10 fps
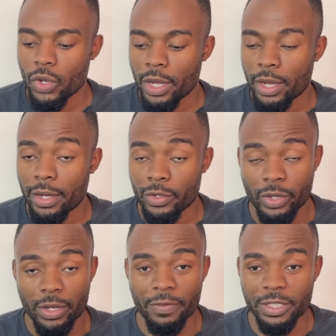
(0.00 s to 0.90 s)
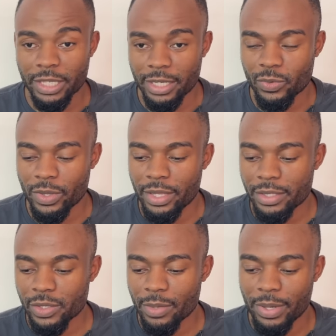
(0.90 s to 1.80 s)
uh, you can even charge with this,
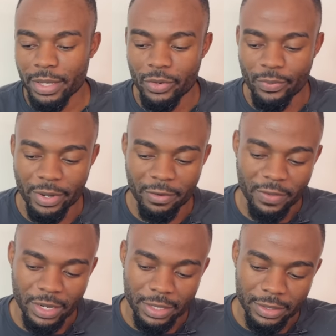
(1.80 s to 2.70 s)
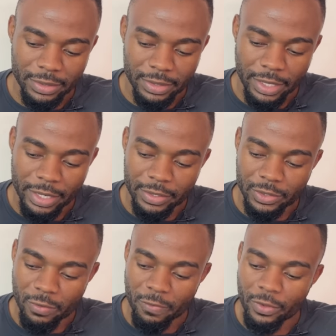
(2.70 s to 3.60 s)
you can plug in your peripherals and
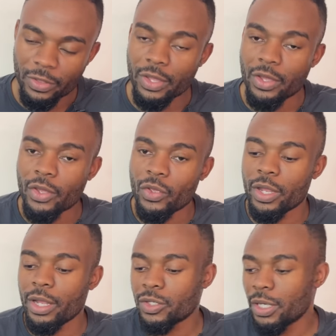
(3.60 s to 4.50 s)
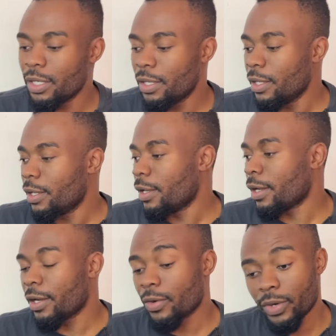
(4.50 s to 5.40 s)
so forth. You can actually
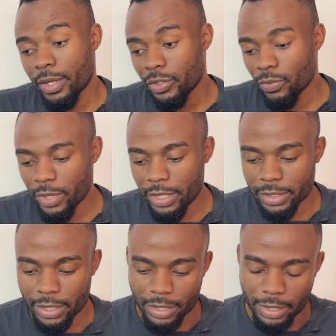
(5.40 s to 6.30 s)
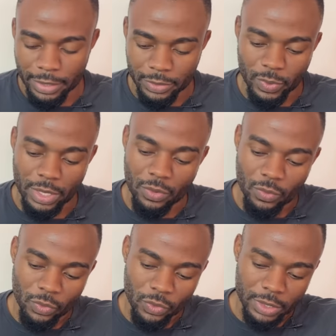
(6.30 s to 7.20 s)
uh, connect your monitor as well
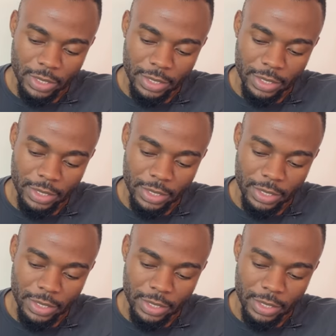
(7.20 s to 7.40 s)
using